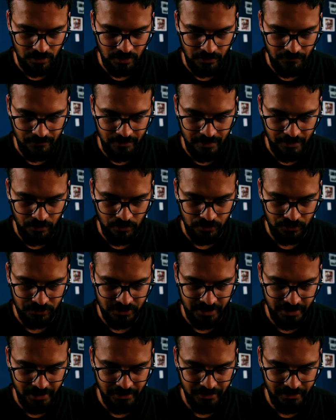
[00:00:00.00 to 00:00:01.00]
If I go to
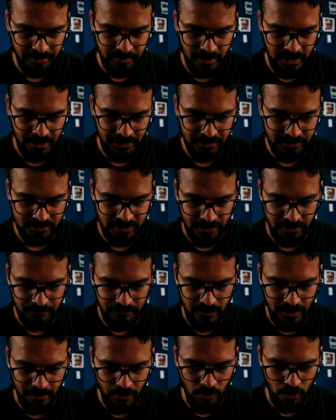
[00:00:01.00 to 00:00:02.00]
the 100 minus, and if
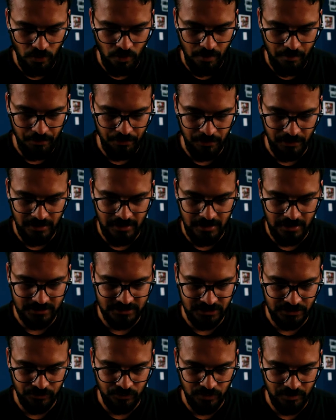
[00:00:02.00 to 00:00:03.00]
I go
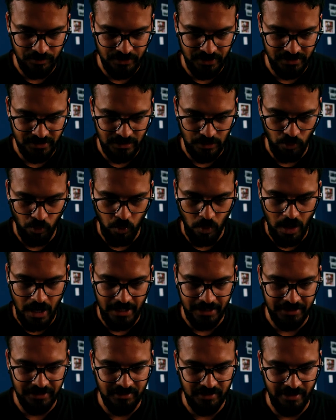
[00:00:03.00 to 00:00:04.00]
plus, it will bring that
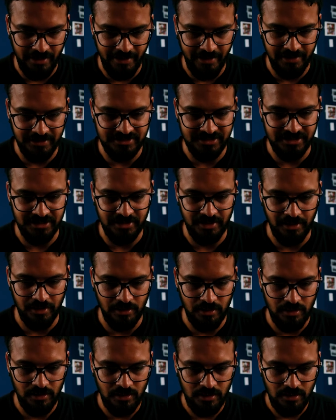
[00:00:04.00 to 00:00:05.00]
white hazy
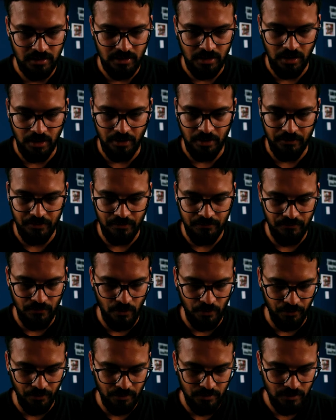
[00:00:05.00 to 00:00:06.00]
thing around your
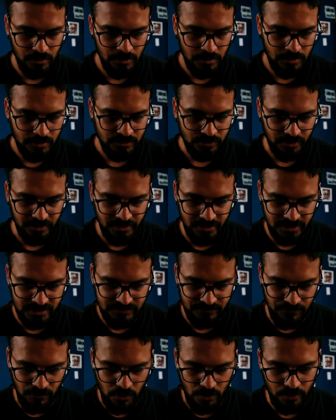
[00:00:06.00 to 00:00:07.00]
photo. So in this
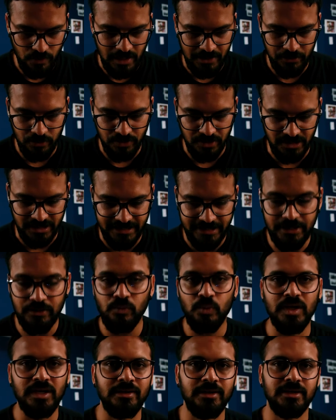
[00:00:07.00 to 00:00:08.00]
photo I don't need
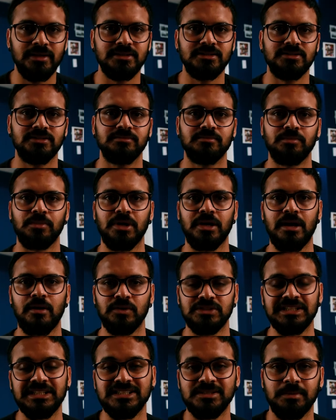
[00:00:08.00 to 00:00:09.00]
vignette, but I
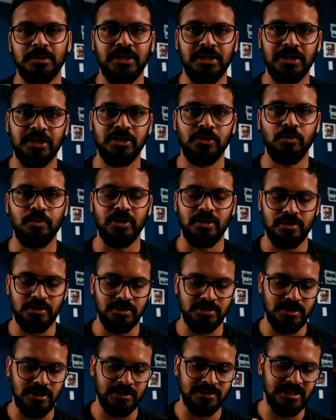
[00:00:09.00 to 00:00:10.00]
was explaining you
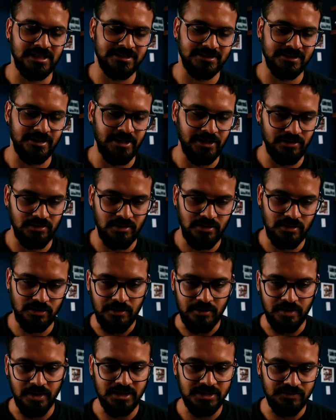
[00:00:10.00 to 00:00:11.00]
because, as I said,
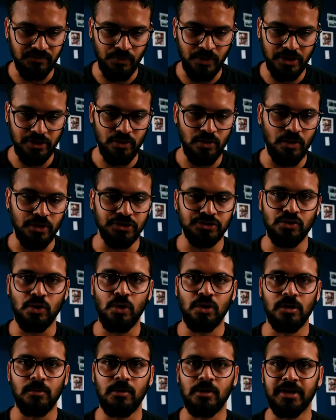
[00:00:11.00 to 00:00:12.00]
this video is
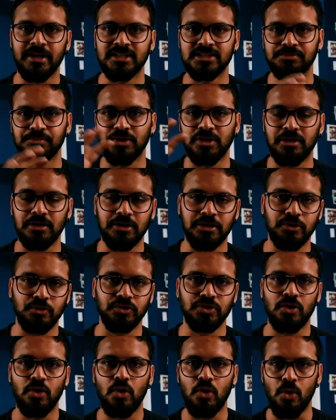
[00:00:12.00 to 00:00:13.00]
all about explaining you
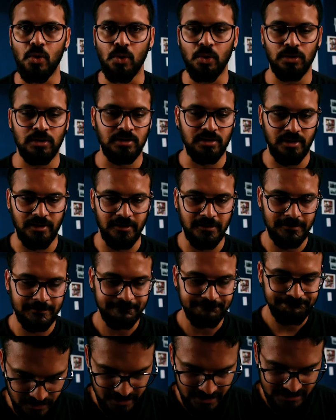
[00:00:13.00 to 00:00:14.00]
the whole thing.
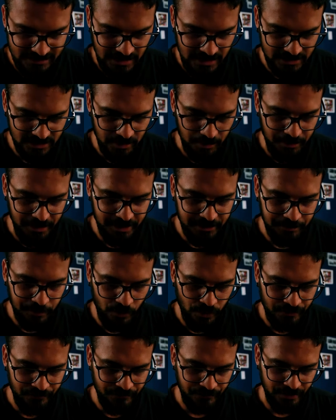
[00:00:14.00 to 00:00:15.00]
These are the
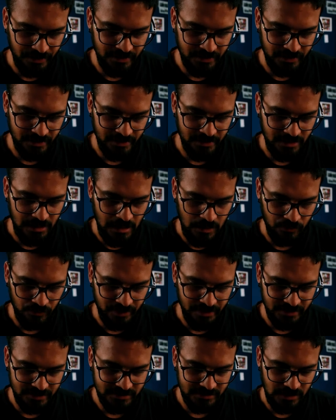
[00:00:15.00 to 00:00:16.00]
midpoint, feather, and
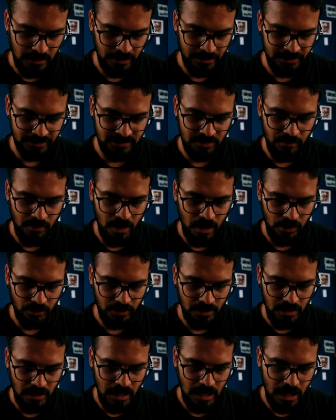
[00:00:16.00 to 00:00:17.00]
roundness is about
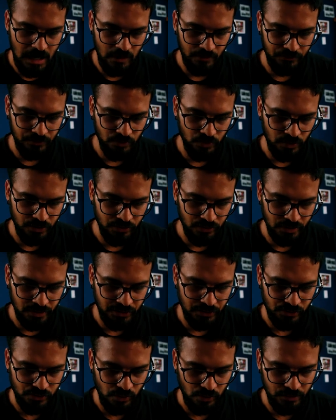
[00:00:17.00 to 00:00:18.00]
how you want to
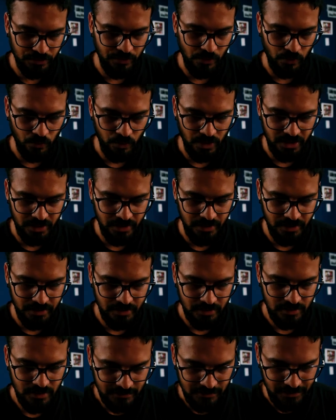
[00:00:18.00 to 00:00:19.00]
control your vignette.
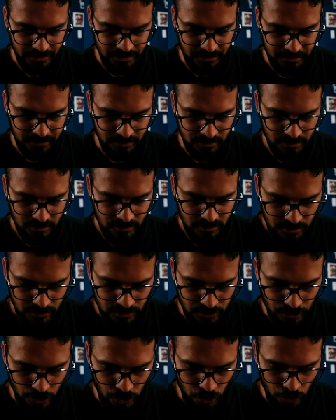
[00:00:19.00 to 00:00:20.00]
Then
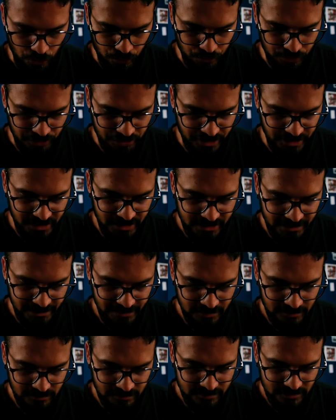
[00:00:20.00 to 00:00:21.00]
you go to
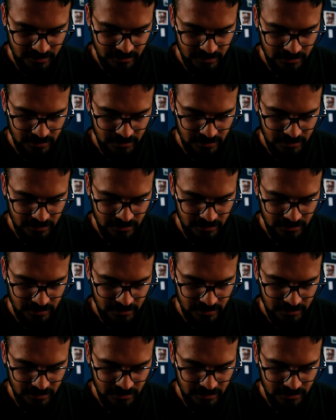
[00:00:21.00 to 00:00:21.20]
details.